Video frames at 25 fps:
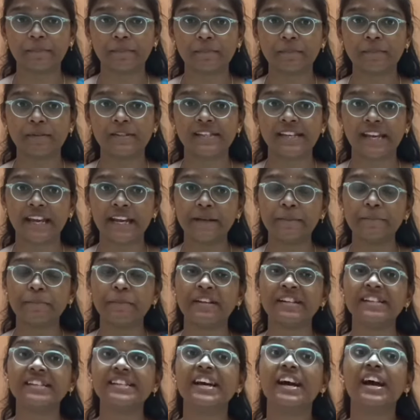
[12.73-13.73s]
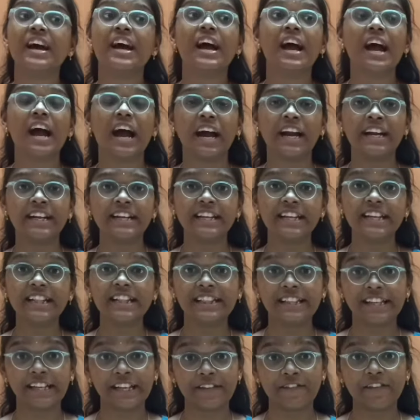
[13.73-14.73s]
statements
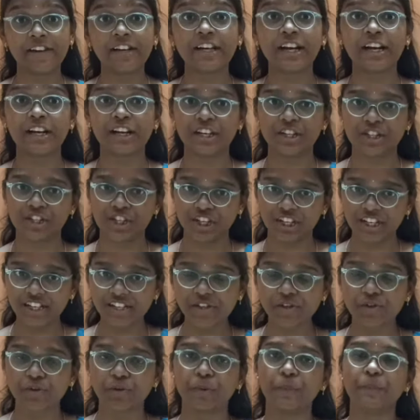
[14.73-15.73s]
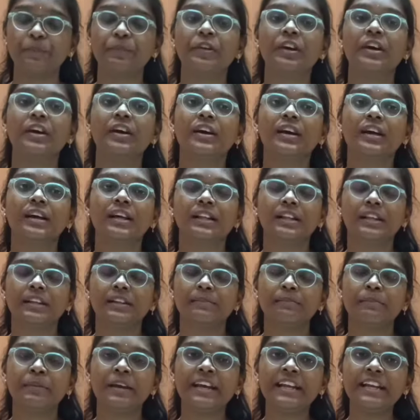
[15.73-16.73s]
until the given condition is true.
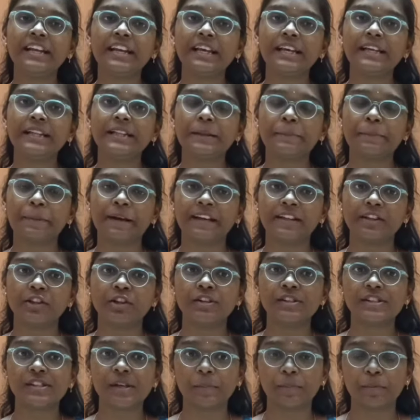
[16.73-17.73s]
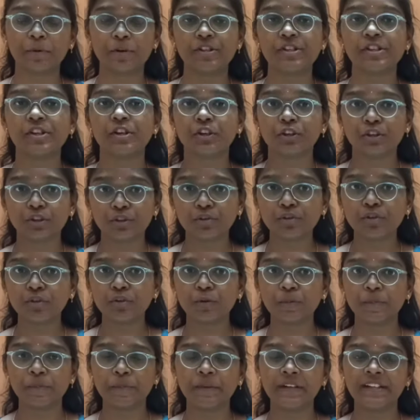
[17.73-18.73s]
Mainly, the Python supports two
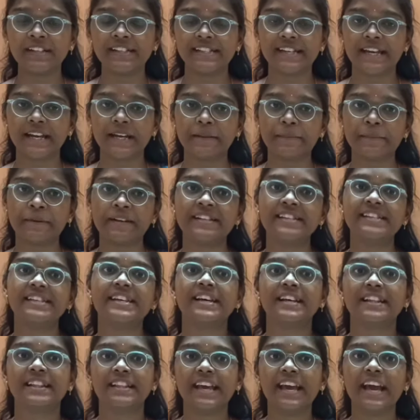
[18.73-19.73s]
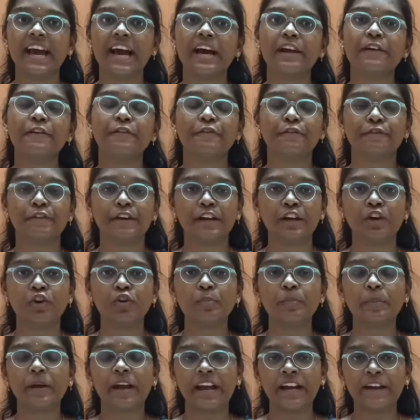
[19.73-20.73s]
looping statements. They are for
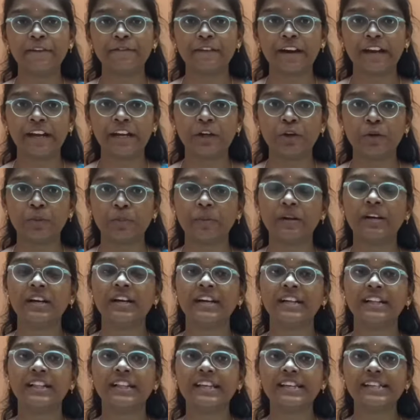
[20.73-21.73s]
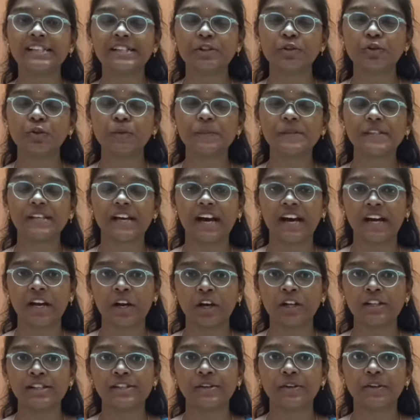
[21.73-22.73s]
loop and while loop. These loops are
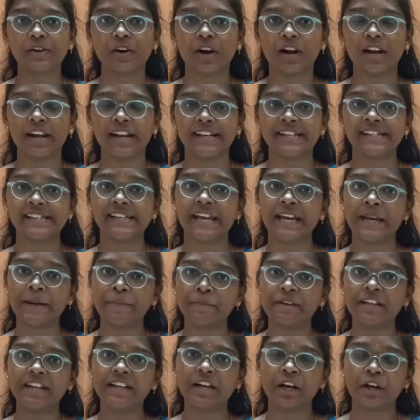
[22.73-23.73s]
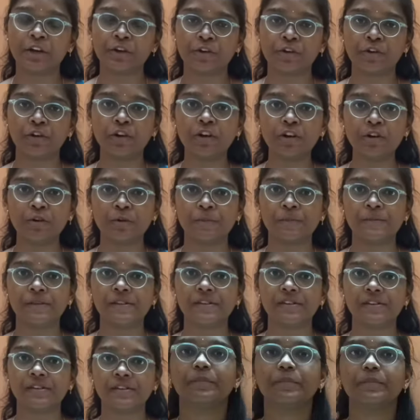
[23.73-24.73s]
also called as empty control
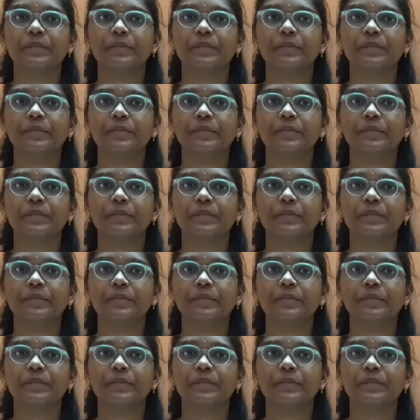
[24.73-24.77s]
loops.